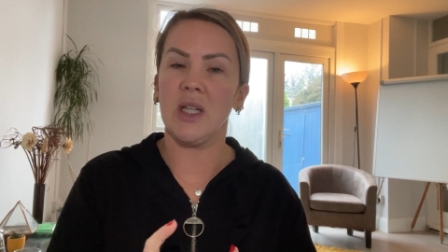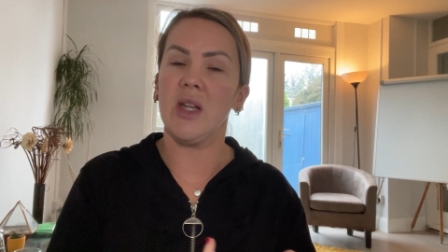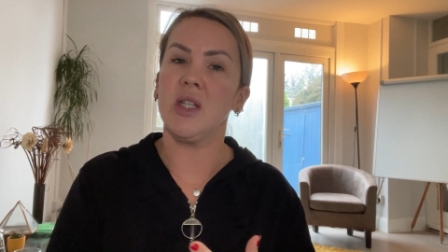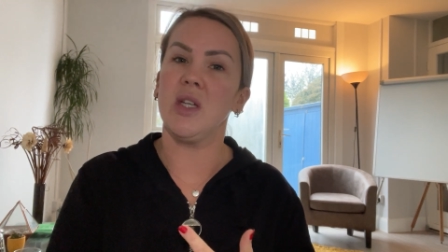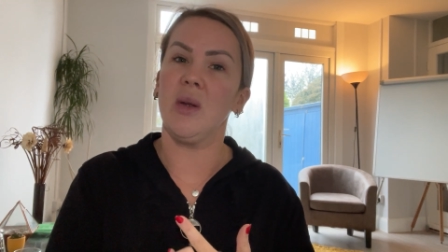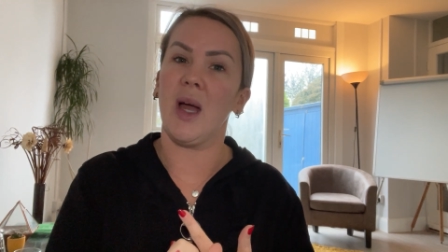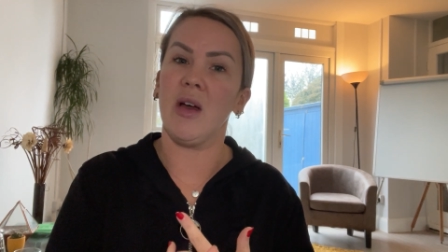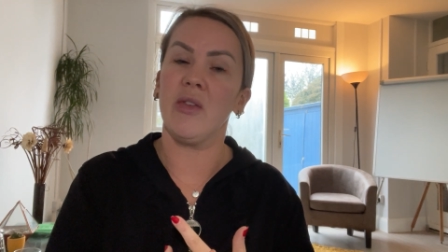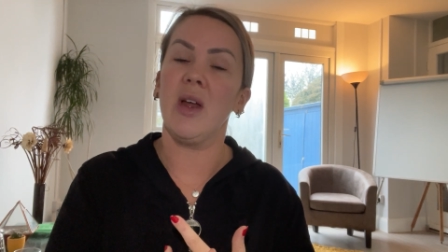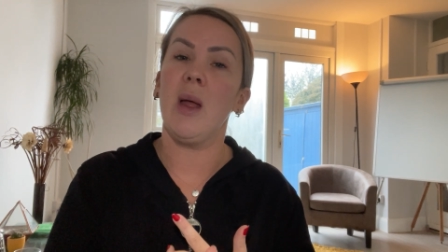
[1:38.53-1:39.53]
and then you
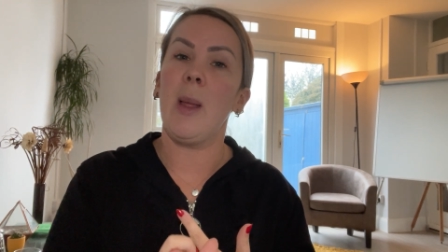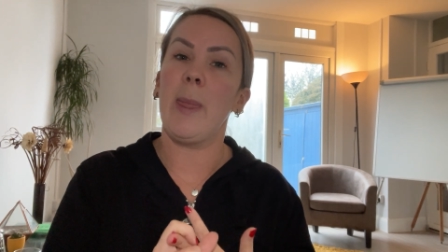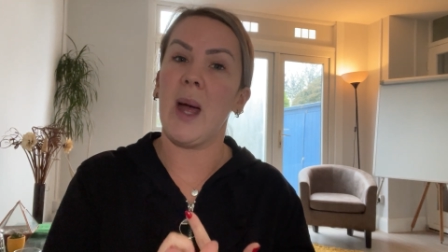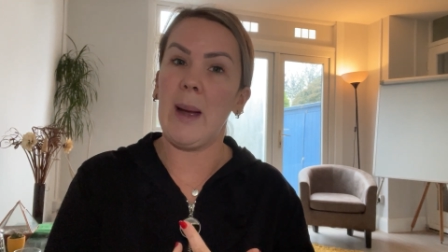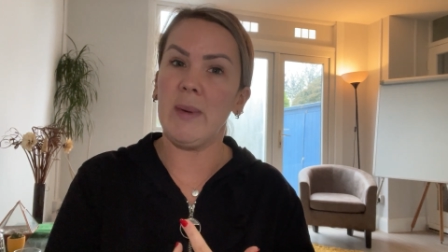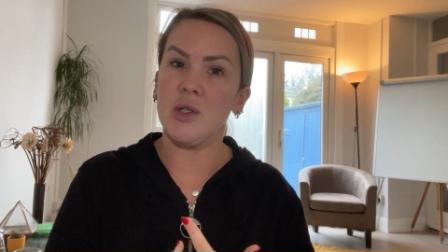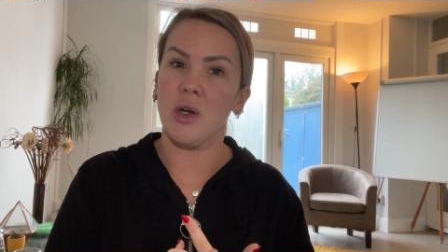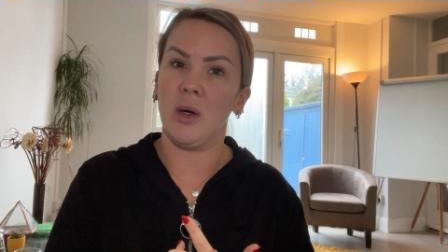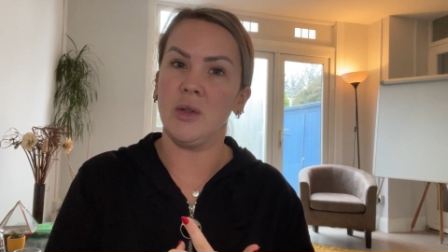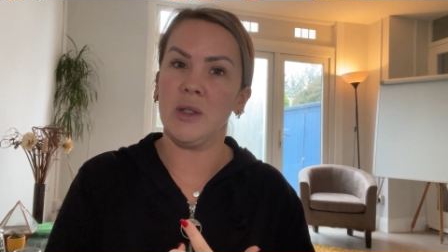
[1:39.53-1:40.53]
have the happy
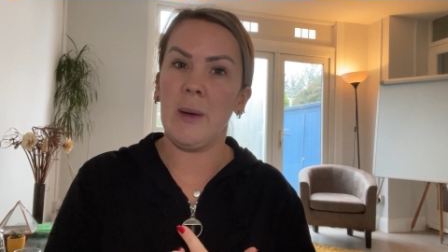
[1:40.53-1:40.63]
child.